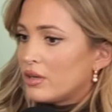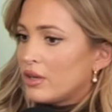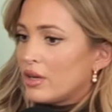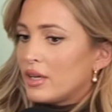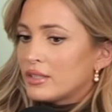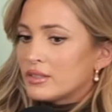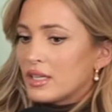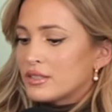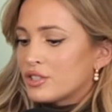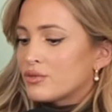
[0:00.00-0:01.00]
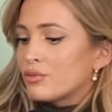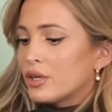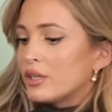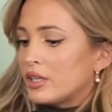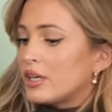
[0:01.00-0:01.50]
it's it's
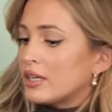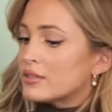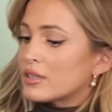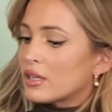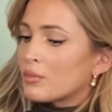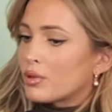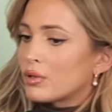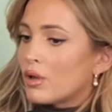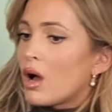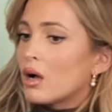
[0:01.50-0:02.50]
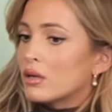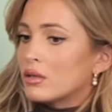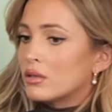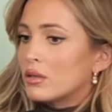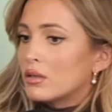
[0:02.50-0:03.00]
really is going to
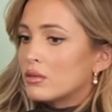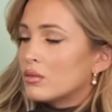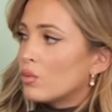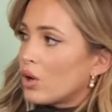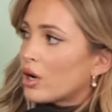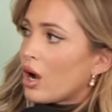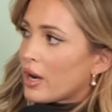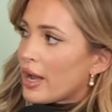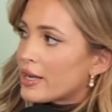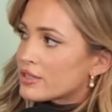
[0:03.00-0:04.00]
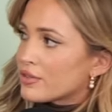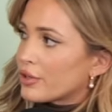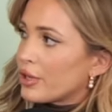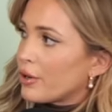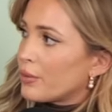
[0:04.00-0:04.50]
prolong yeah you're going to what stay, God has
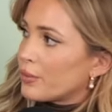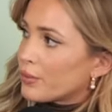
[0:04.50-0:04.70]
for you. You're going